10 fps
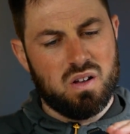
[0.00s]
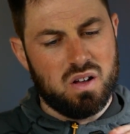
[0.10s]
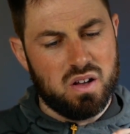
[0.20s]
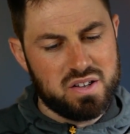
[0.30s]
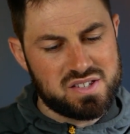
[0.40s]

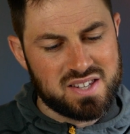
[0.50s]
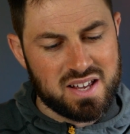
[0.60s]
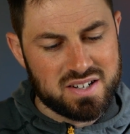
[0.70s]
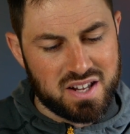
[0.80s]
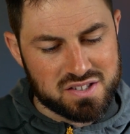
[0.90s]

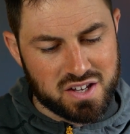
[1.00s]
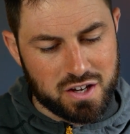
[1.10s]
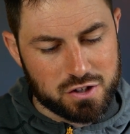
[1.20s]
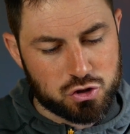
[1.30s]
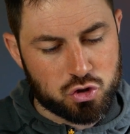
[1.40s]
SanDisk
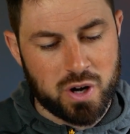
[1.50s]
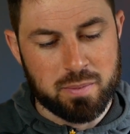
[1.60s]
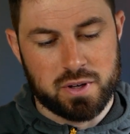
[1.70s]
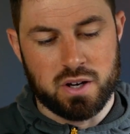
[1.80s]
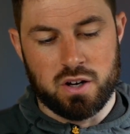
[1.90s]

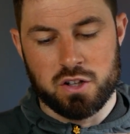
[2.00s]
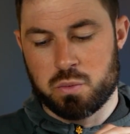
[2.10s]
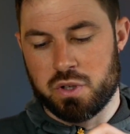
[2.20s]
Extreme cards,